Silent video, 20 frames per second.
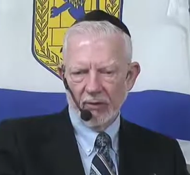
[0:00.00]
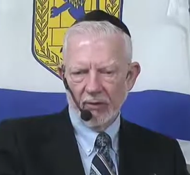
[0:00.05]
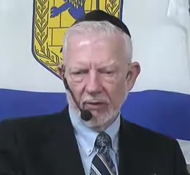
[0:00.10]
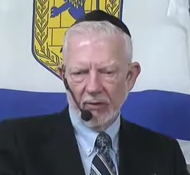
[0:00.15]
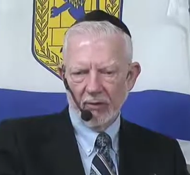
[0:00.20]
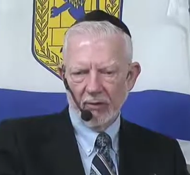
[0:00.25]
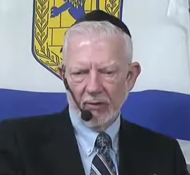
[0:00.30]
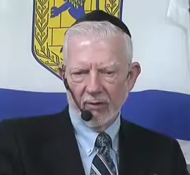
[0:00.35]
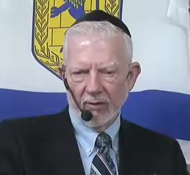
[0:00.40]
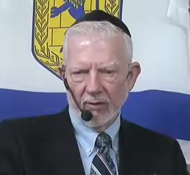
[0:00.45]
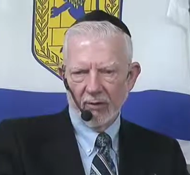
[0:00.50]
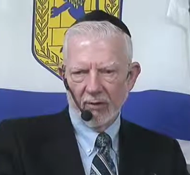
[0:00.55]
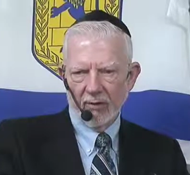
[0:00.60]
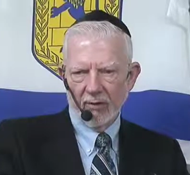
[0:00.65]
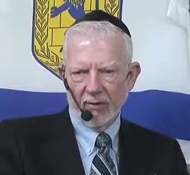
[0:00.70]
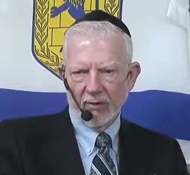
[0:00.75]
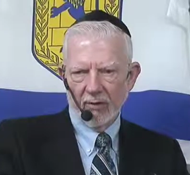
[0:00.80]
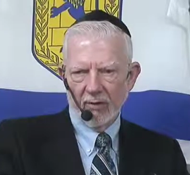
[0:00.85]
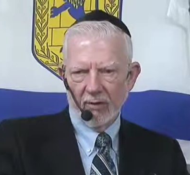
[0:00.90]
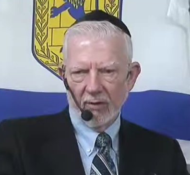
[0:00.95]

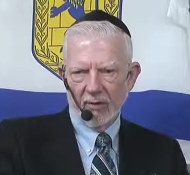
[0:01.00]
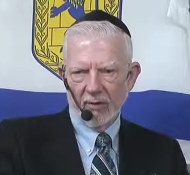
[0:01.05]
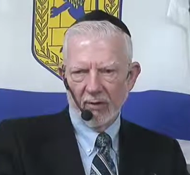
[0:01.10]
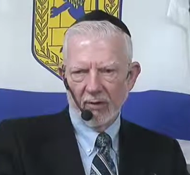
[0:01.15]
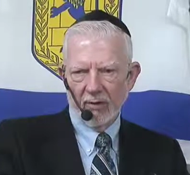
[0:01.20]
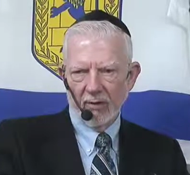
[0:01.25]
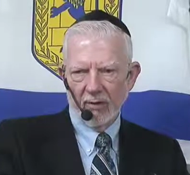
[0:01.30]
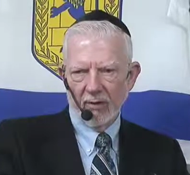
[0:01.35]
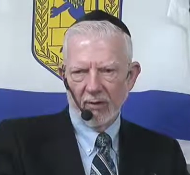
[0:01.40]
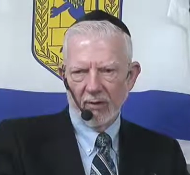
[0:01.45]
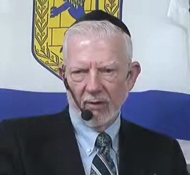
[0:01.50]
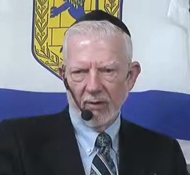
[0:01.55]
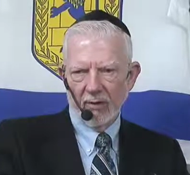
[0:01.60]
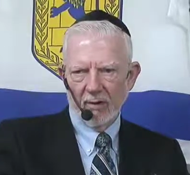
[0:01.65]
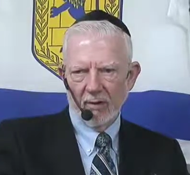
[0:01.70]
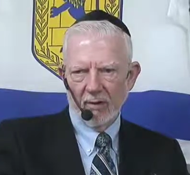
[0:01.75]
(silence)